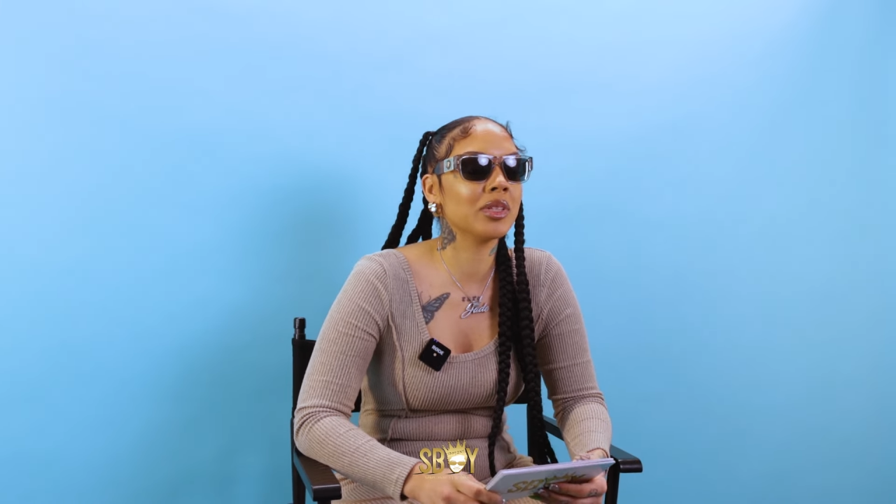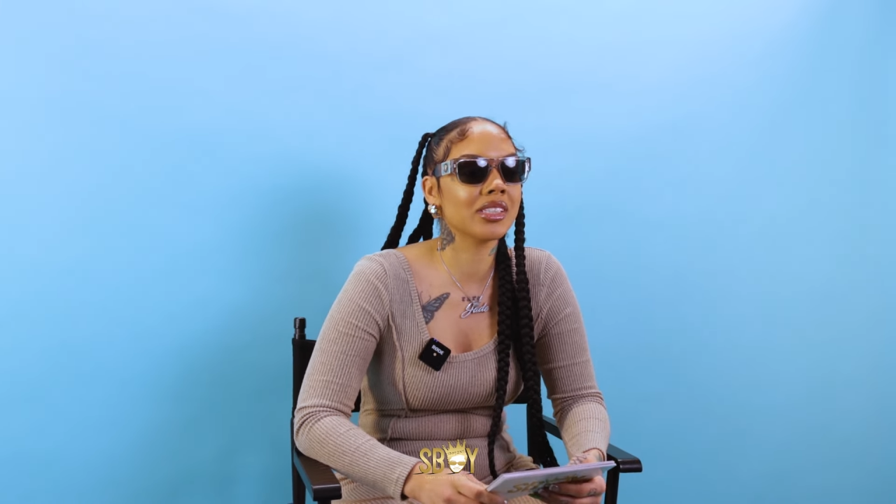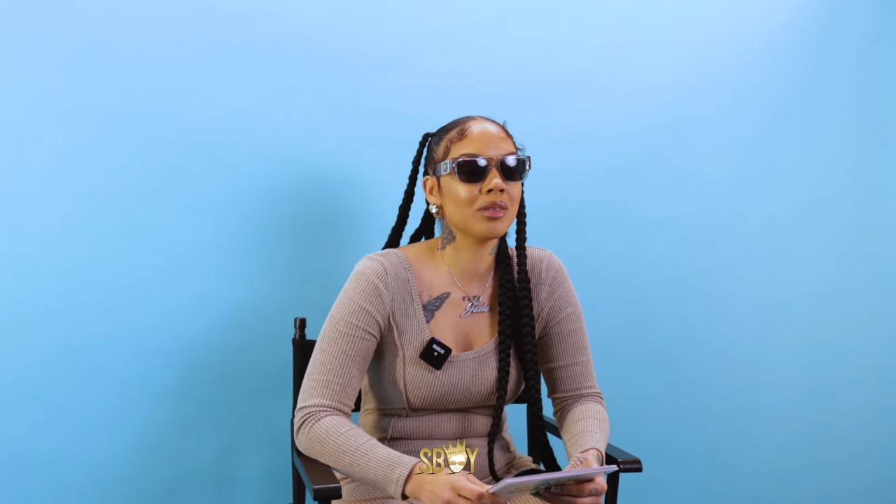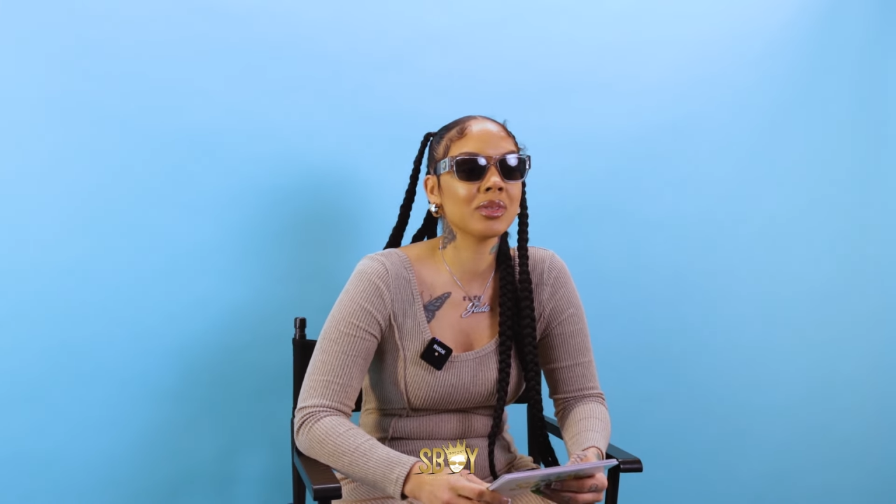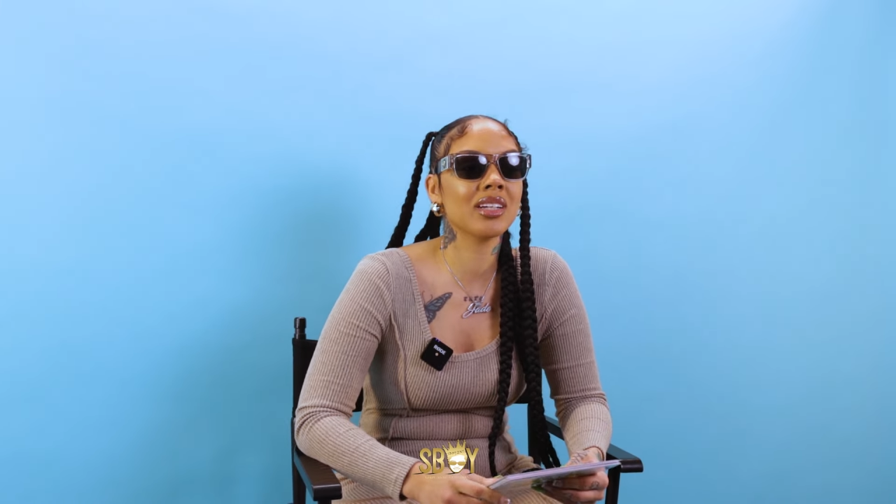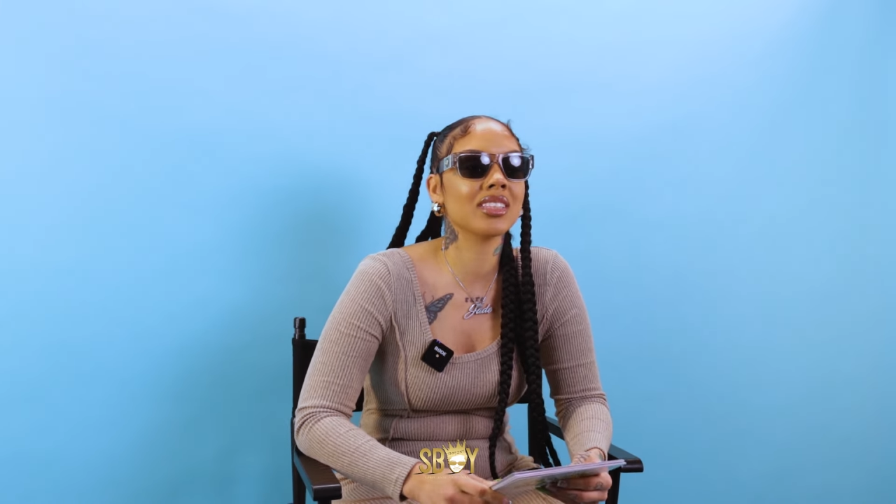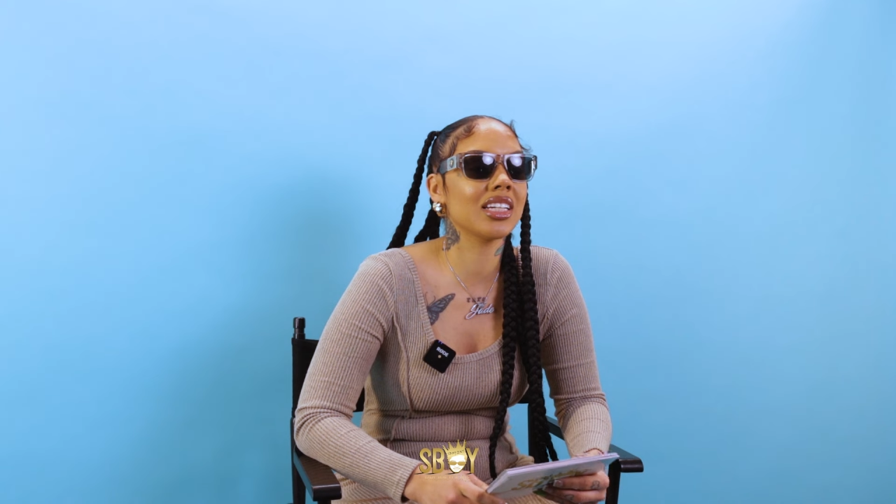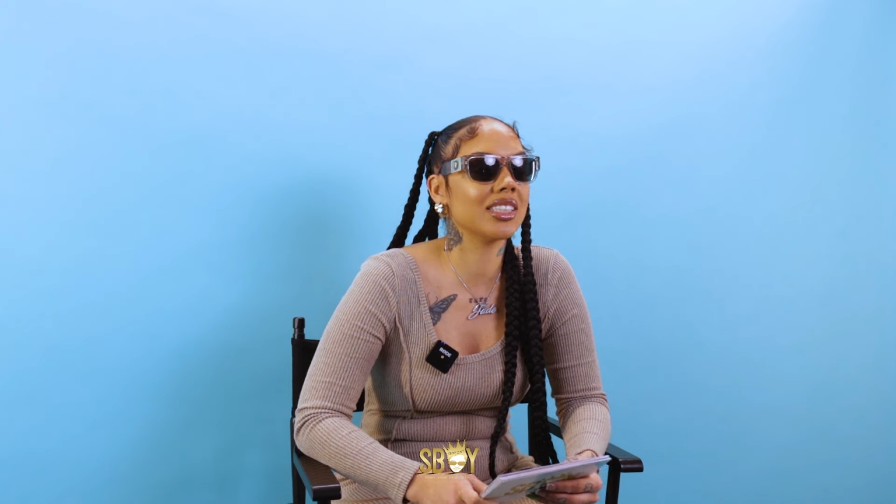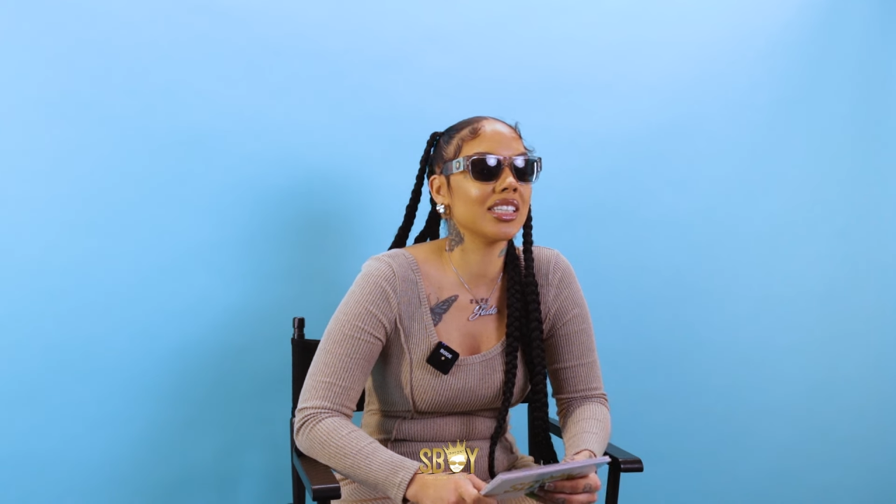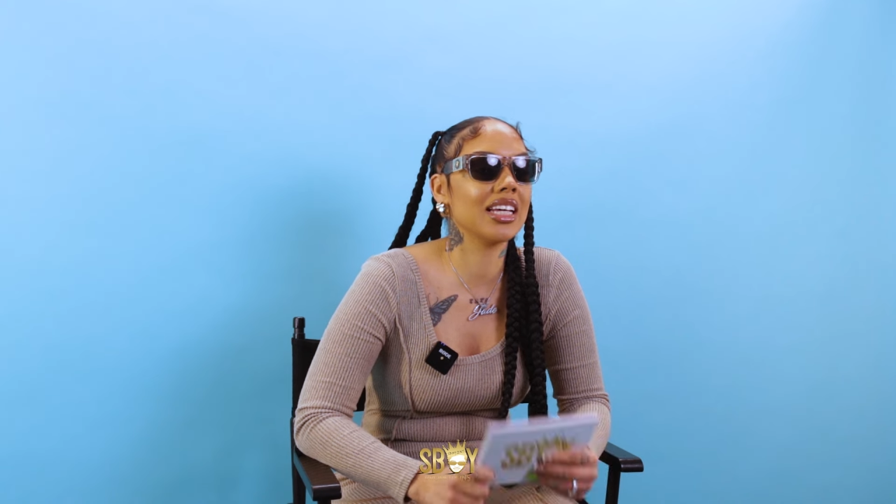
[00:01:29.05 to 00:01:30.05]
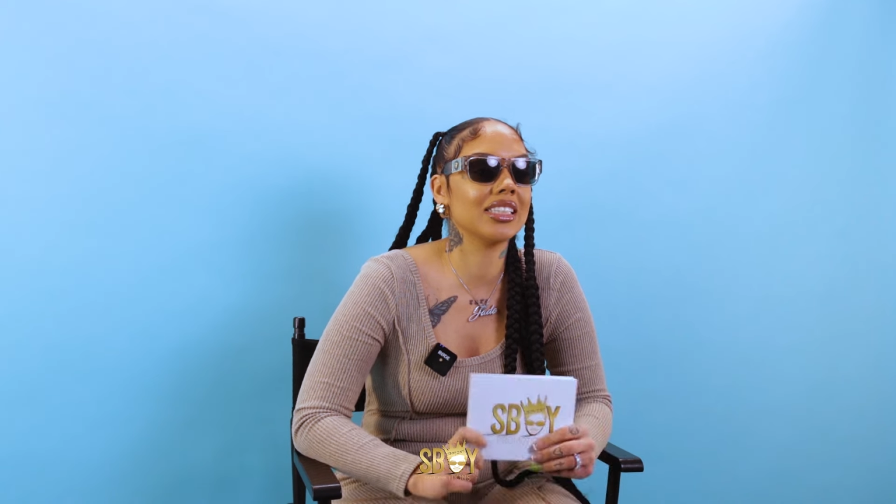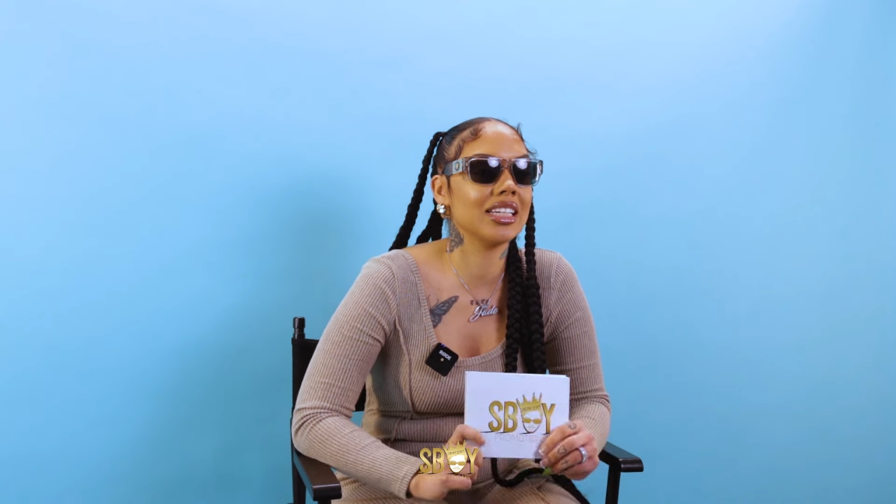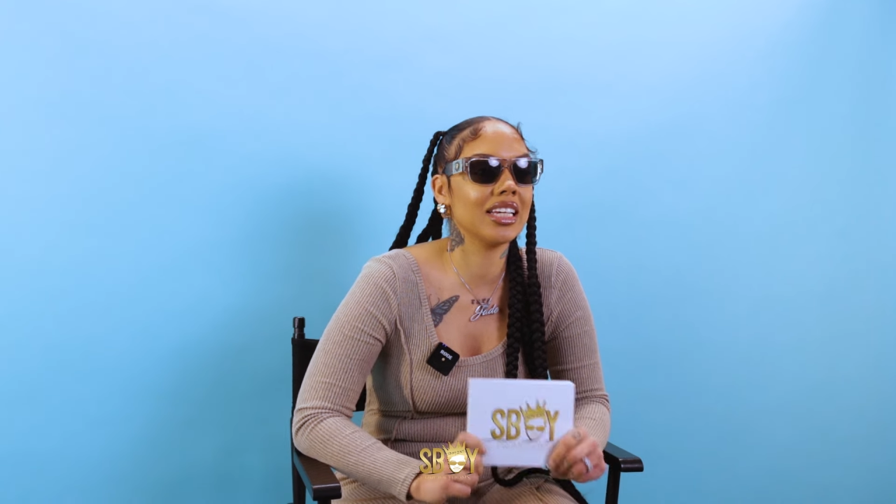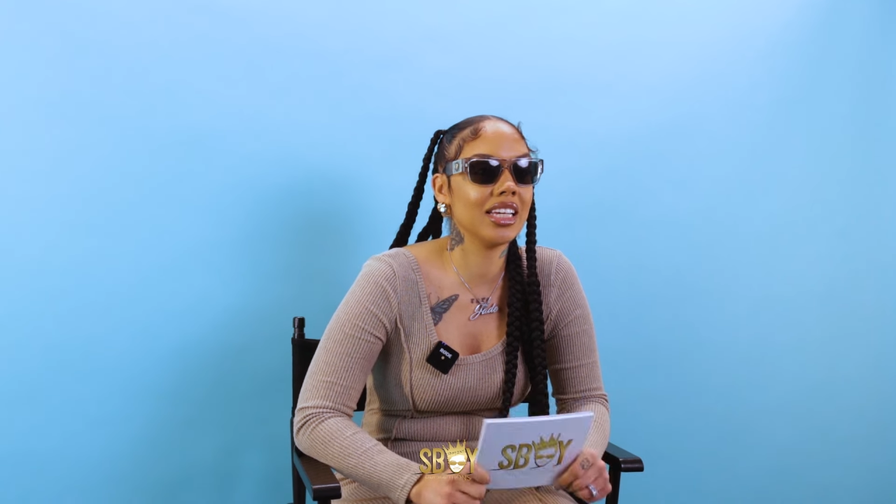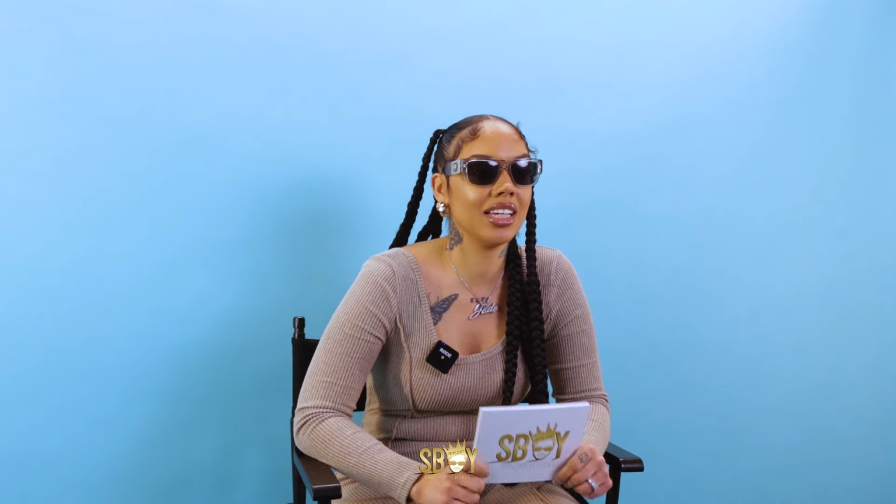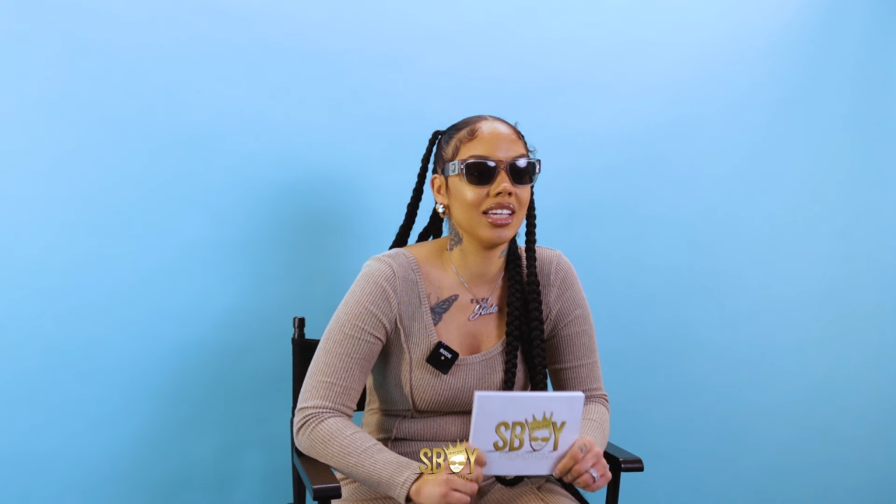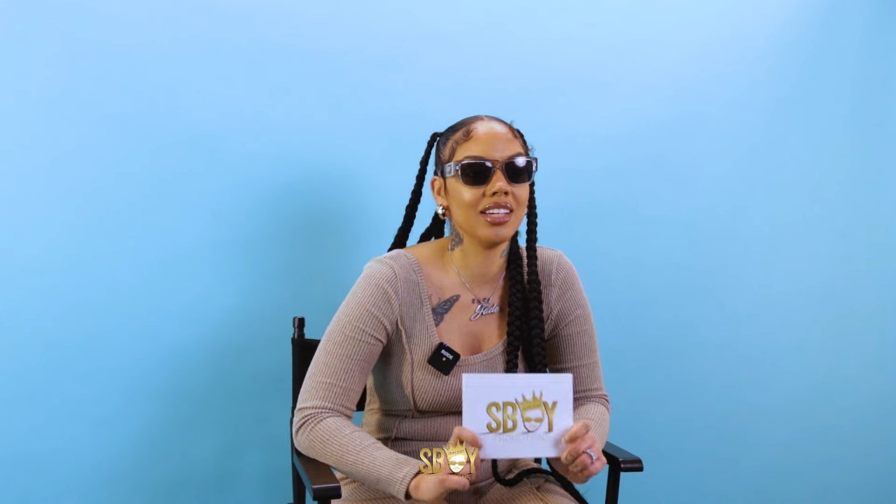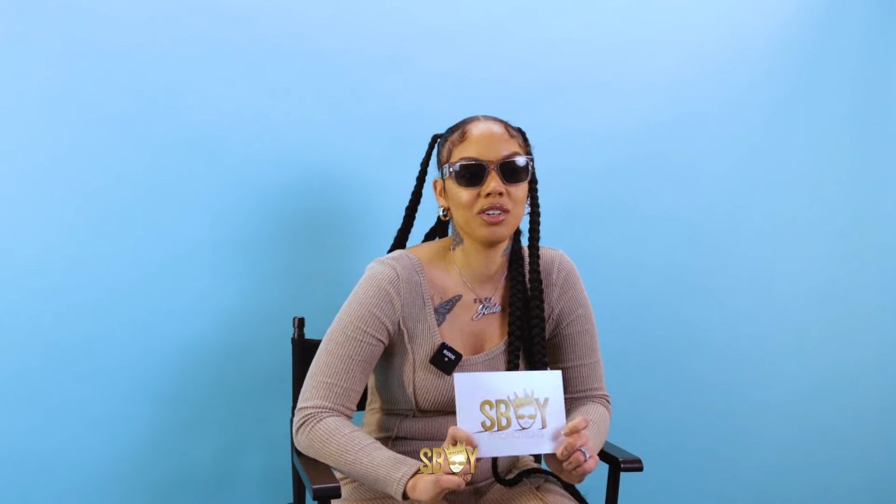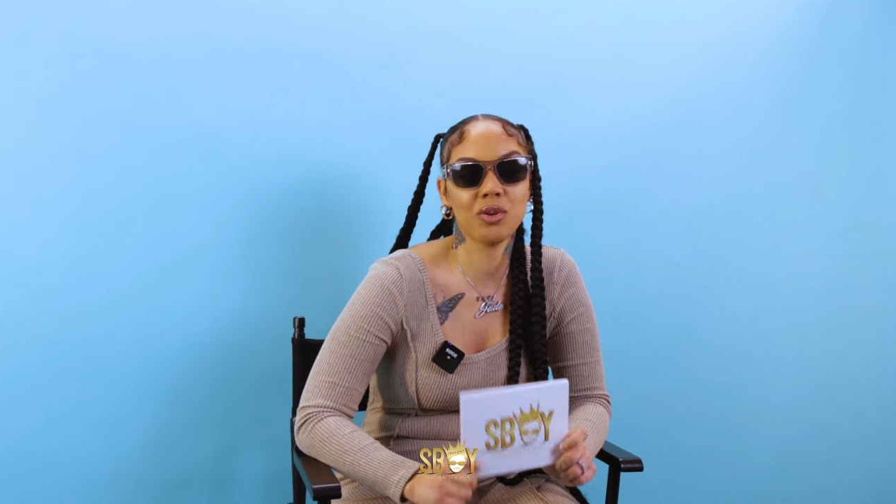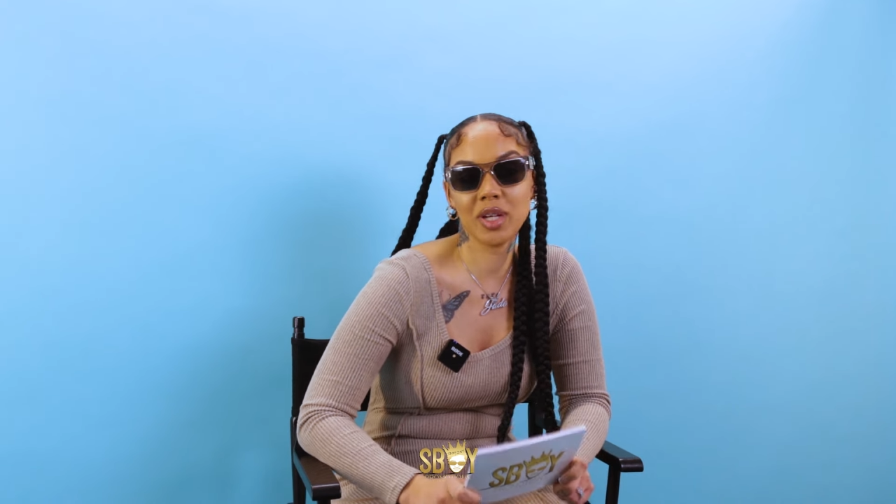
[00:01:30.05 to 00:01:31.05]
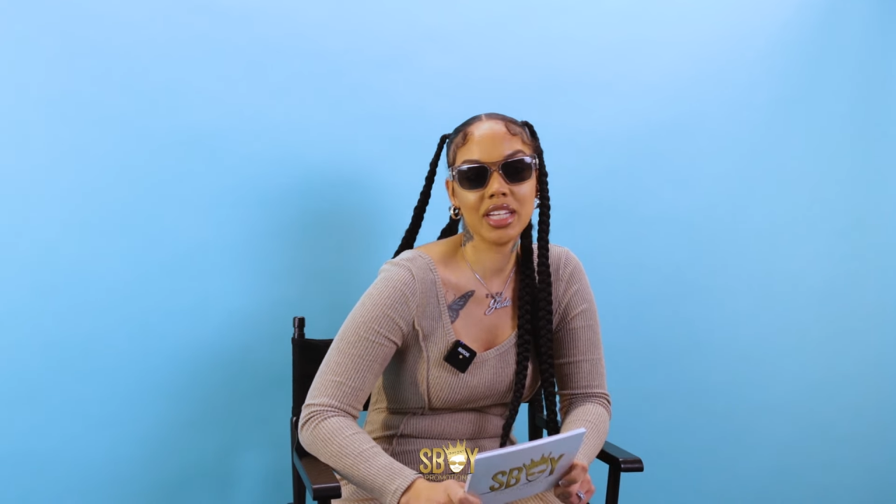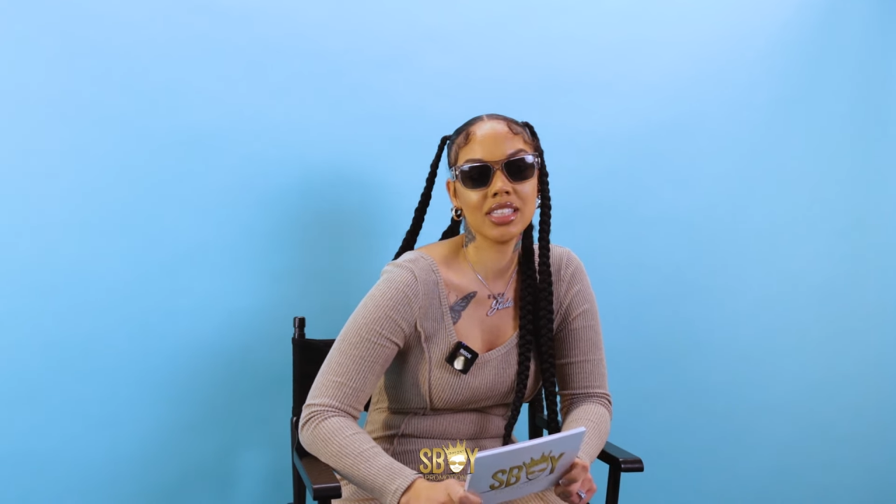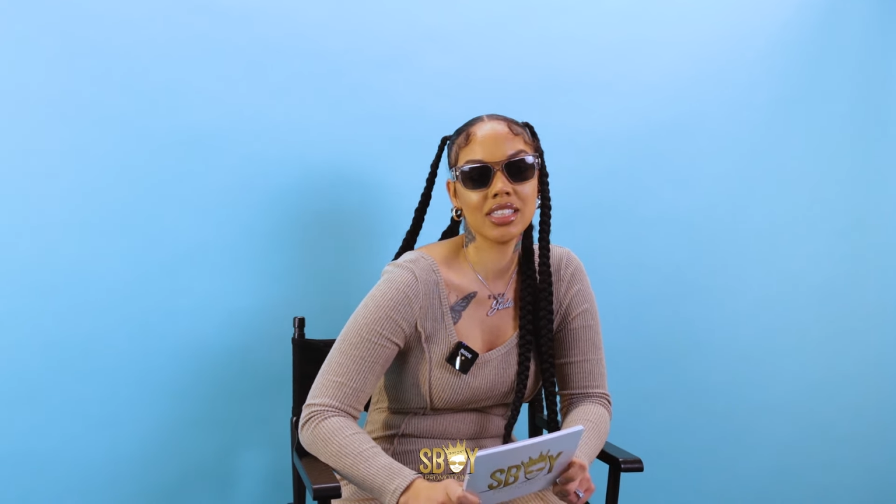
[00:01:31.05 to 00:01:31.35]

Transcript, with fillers: And sometimes I just like to hit and quit.